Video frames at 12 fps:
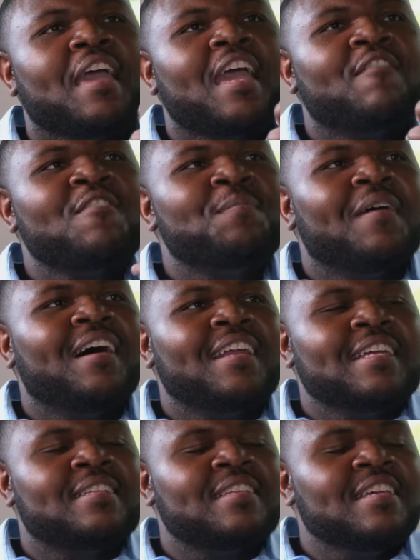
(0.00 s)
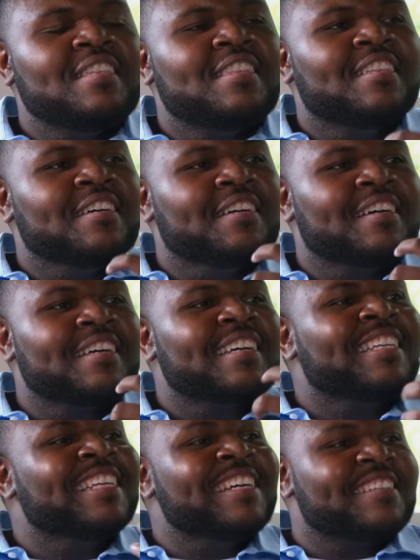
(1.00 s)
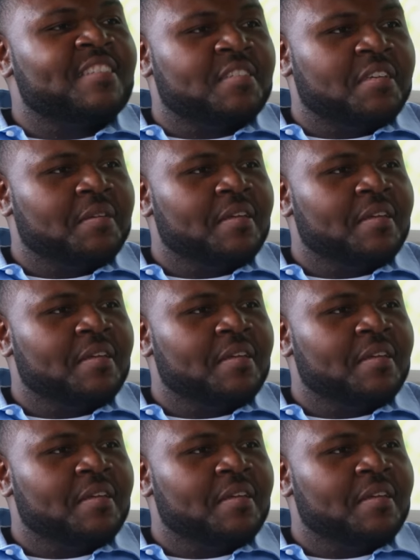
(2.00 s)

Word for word: everybody see the glitz